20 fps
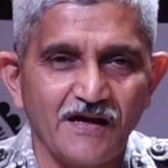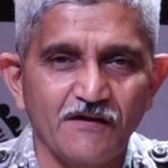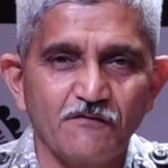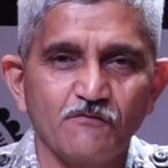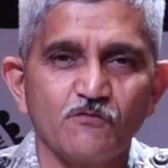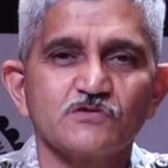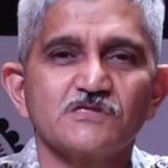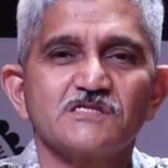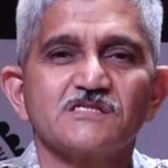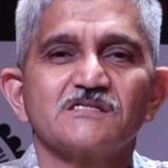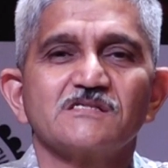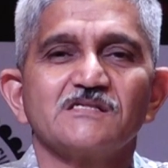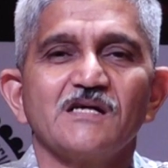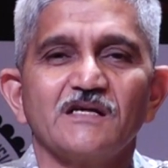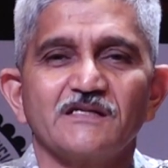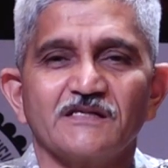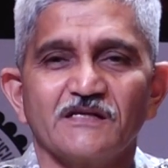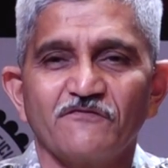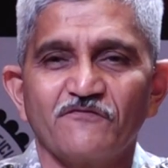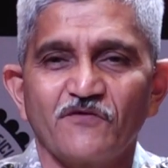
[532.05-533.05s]
AI
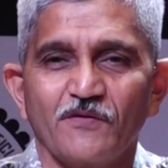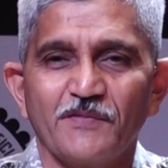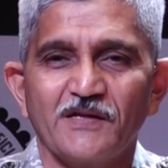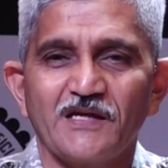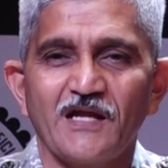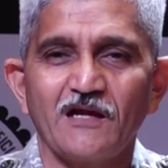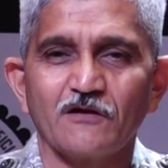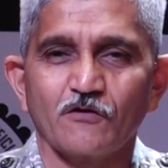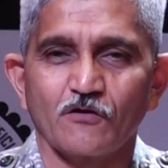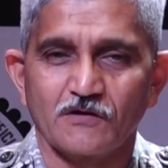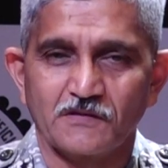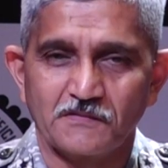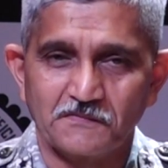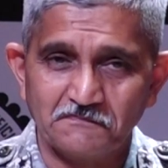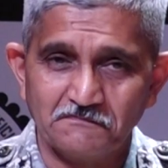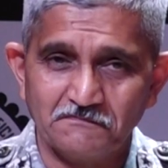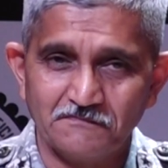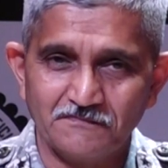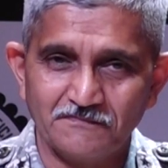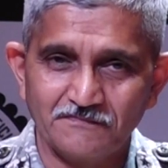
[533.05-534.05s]
was started from an
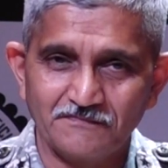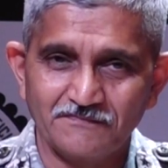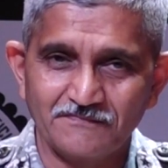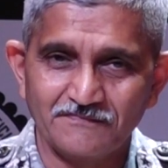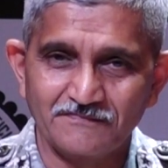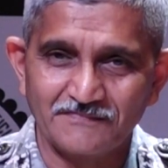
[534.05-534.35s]
algorithm,